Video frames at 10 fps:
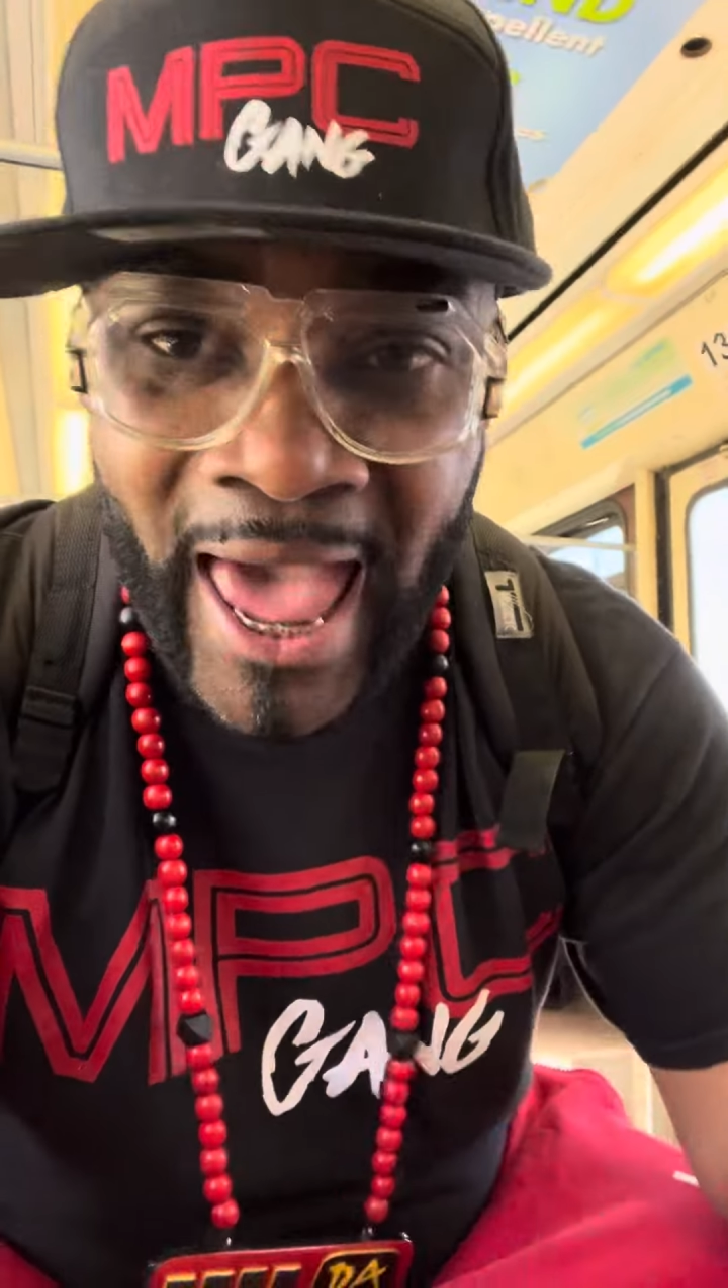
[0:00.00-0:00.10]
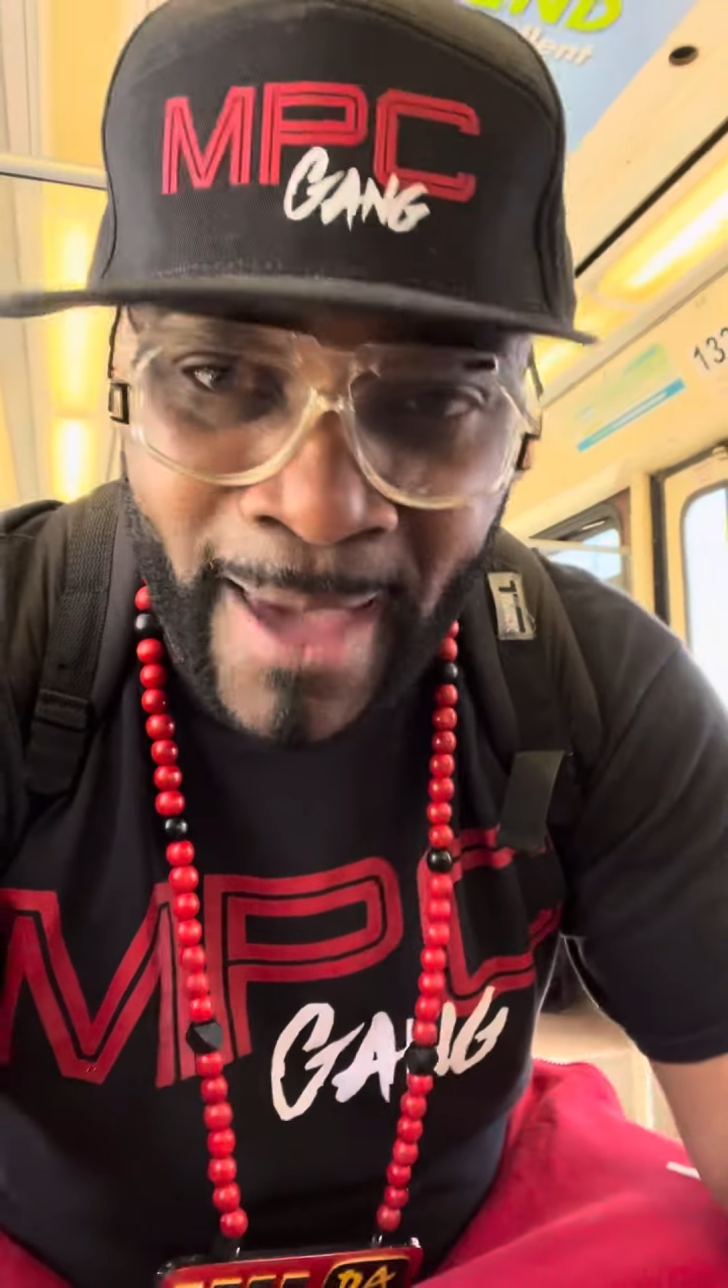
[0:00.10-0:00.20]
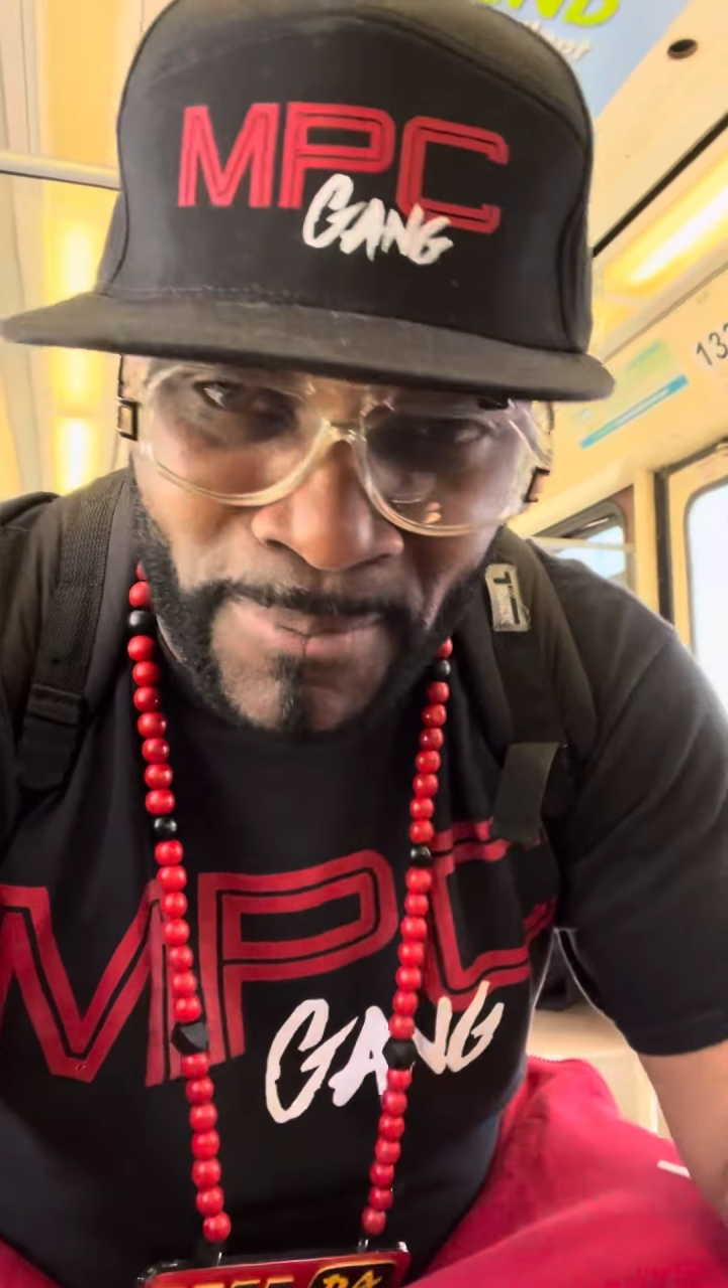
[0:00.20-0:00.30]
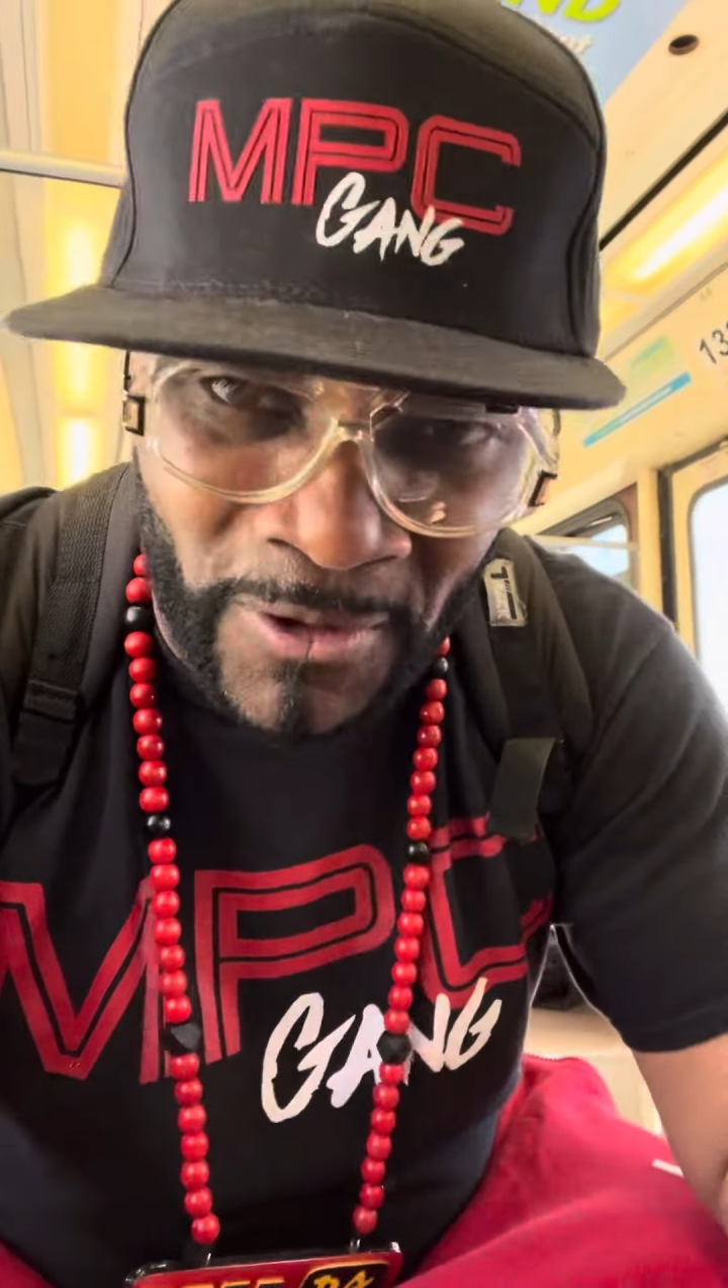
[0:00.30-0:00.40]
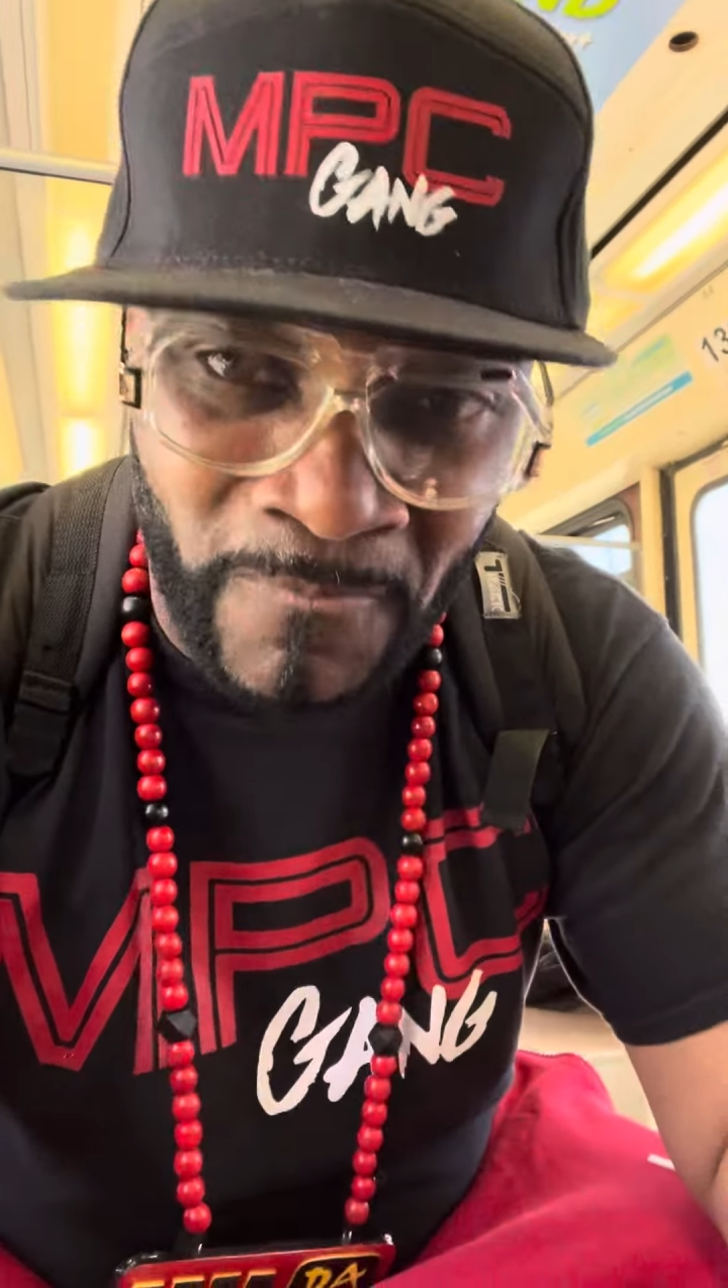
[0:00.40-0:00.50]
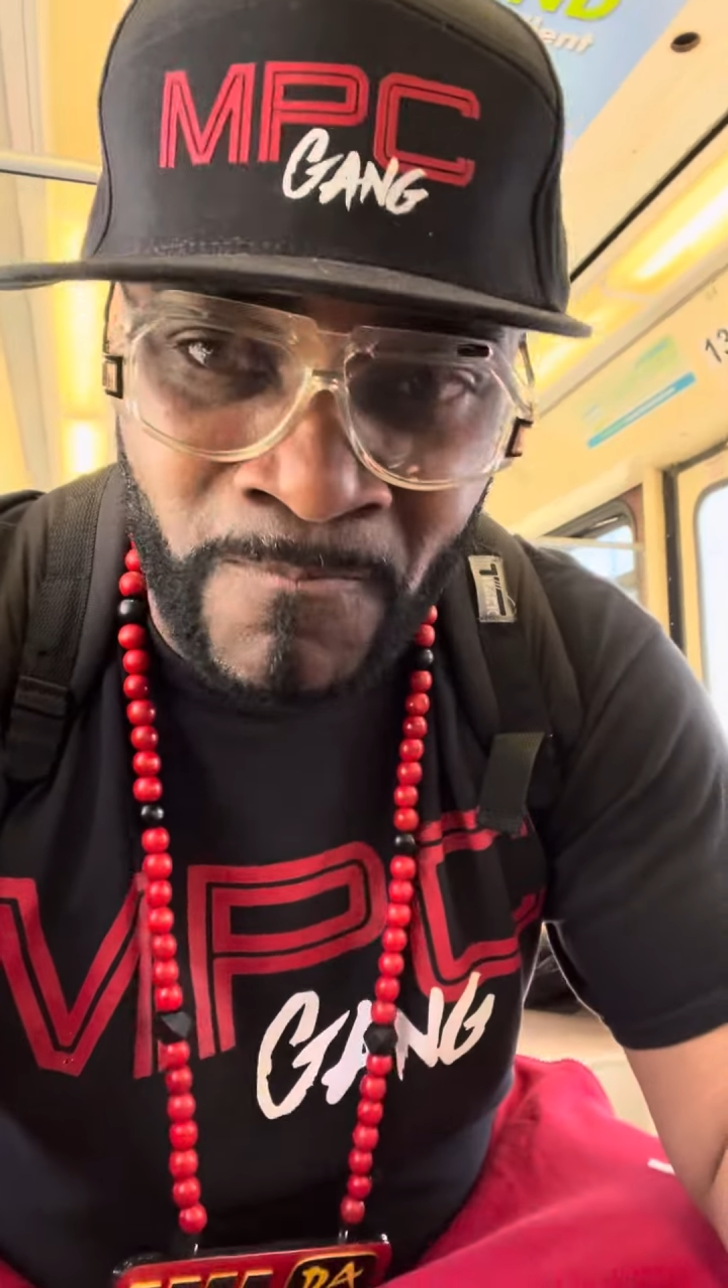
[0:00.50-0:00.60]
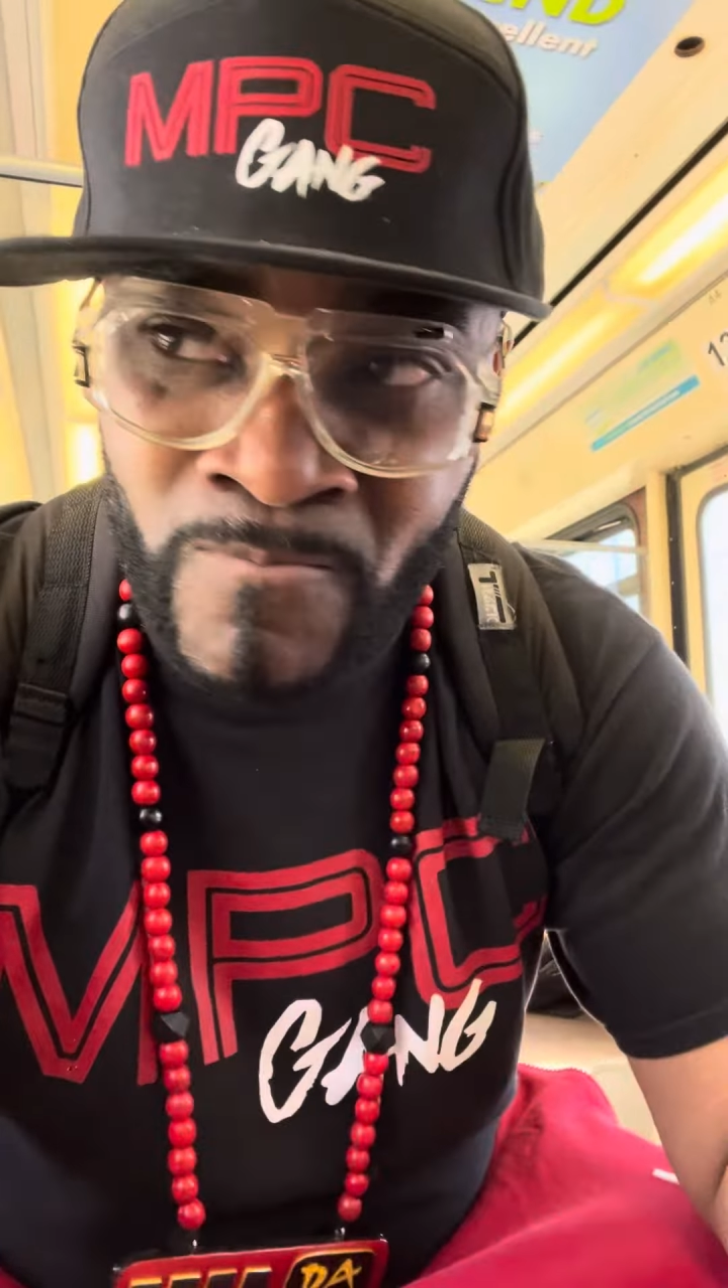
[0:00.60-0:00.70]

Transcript: happened.